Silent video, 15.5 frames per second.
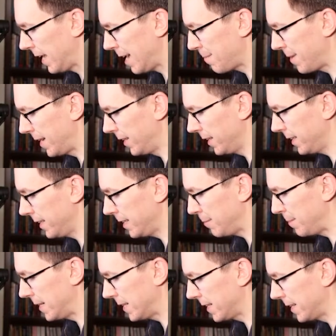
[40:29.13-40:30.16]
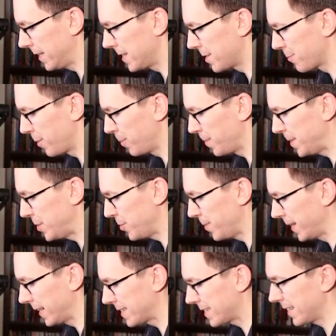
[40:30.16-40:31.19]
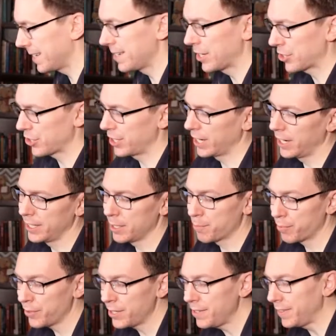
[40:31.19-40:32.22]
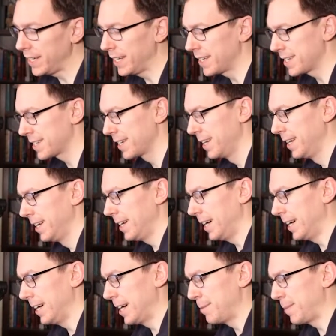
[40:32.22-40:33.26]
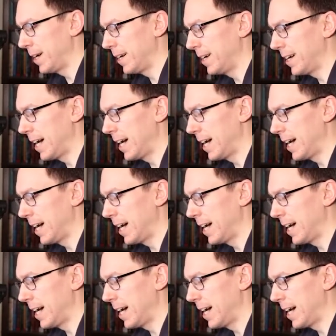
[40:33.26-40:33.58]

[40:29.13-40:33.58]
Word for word: MLE because what we'll be doing is conditioning on the previous um,